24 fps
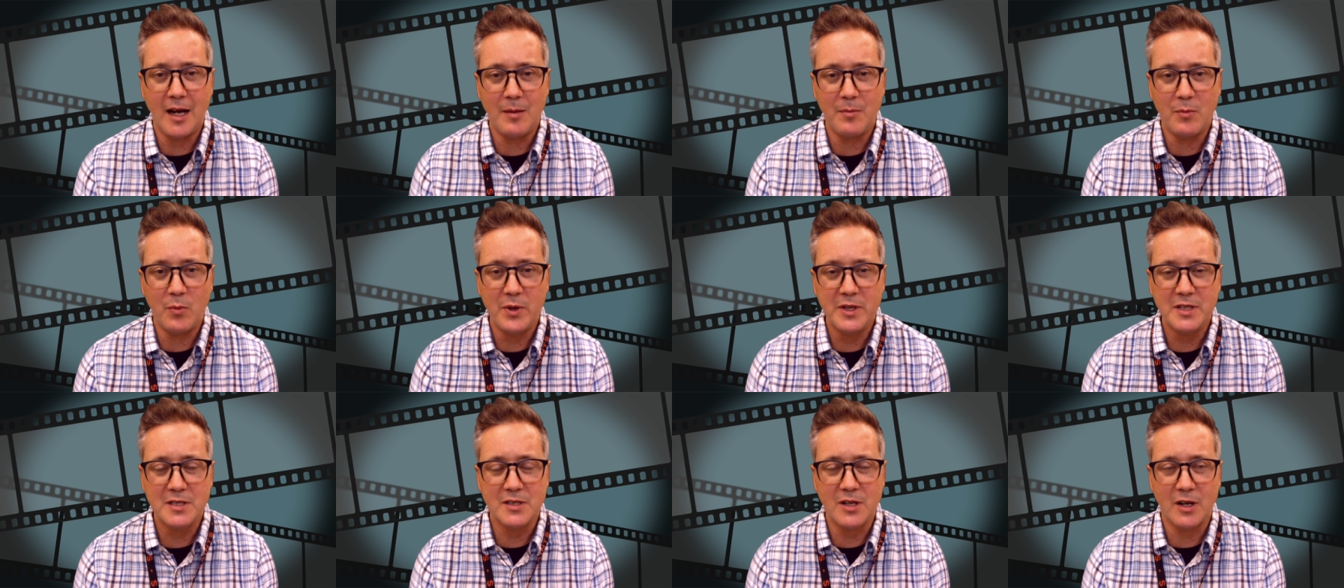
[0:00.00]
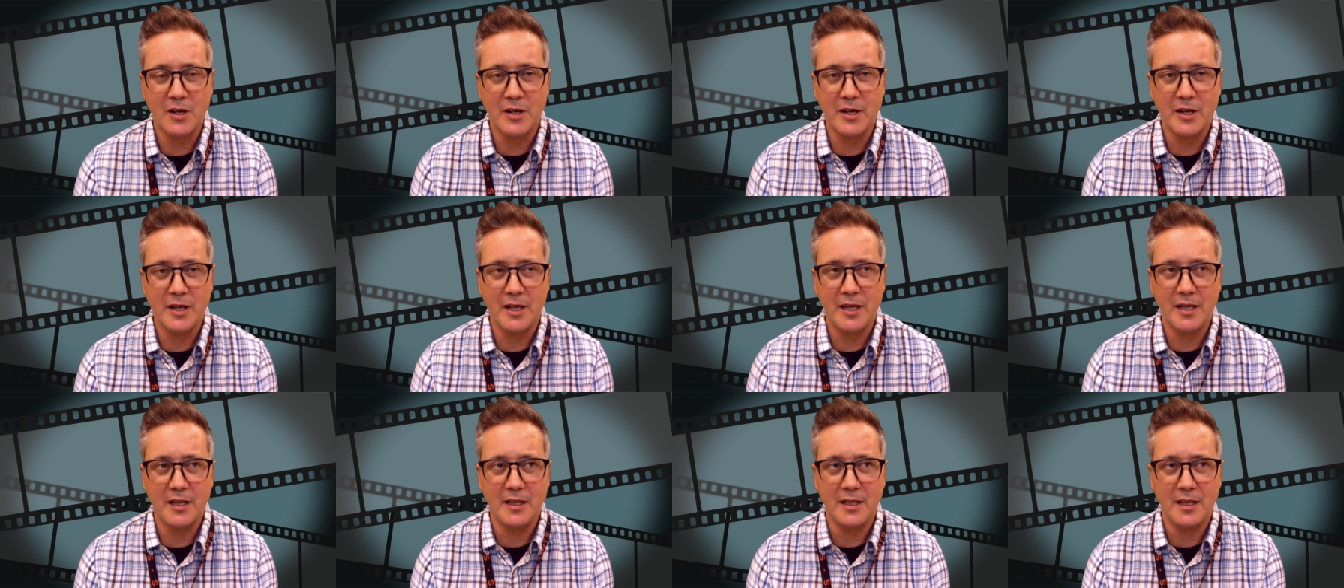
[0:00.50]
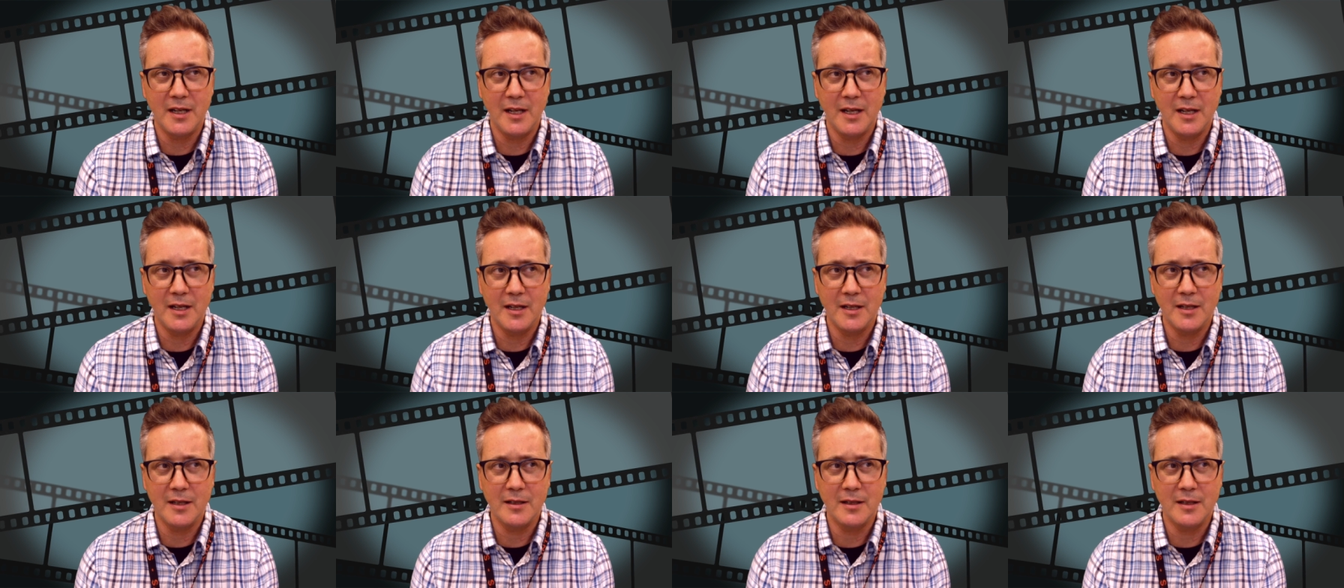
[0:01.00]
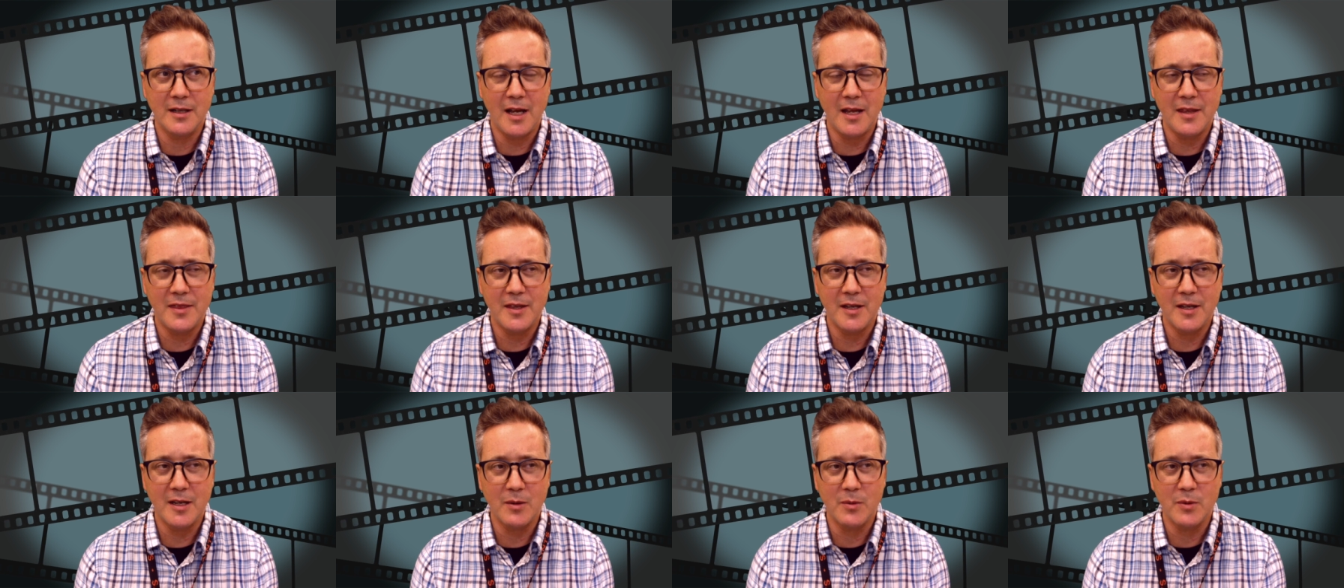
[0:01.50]
We started it in, I
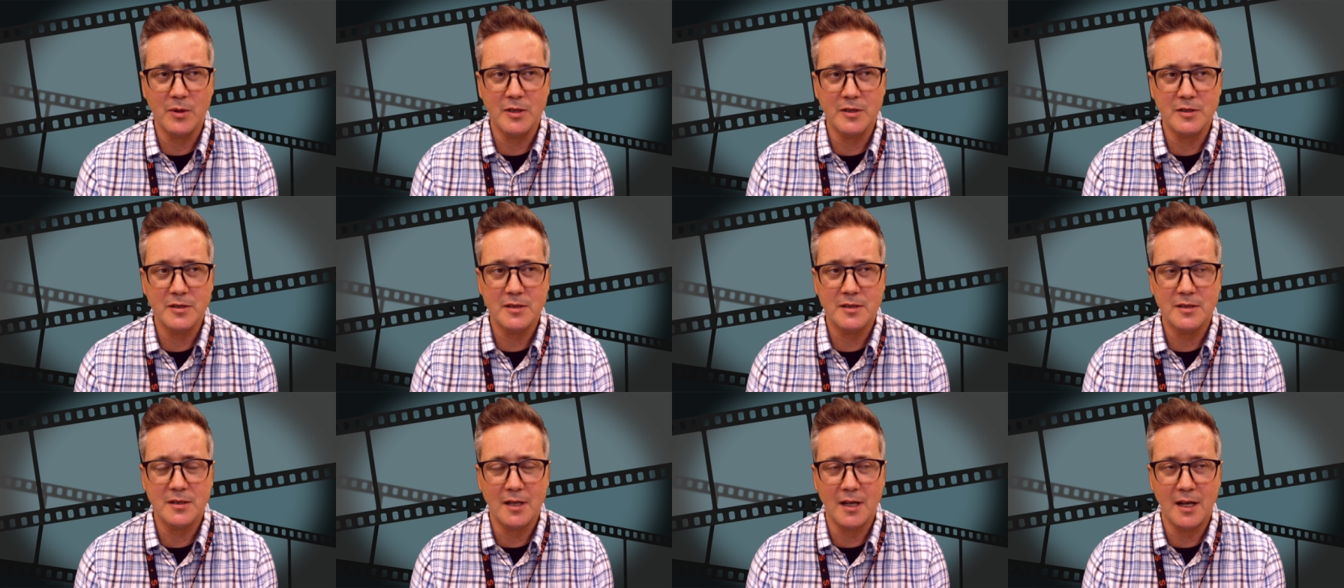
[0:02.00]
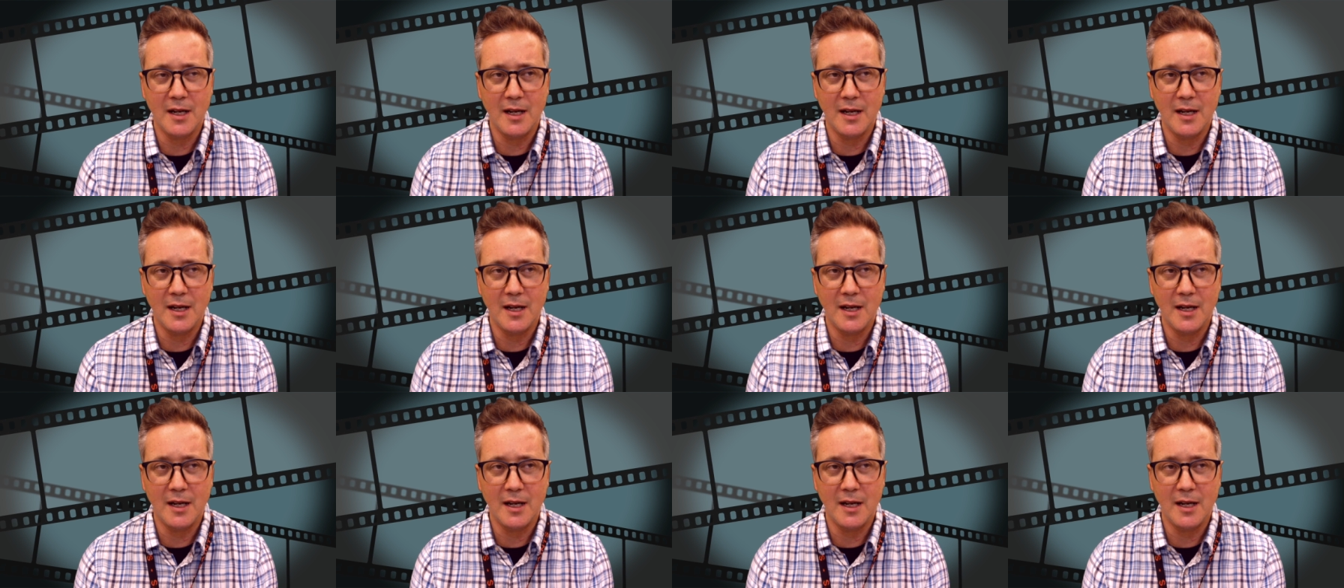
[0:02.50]
think it was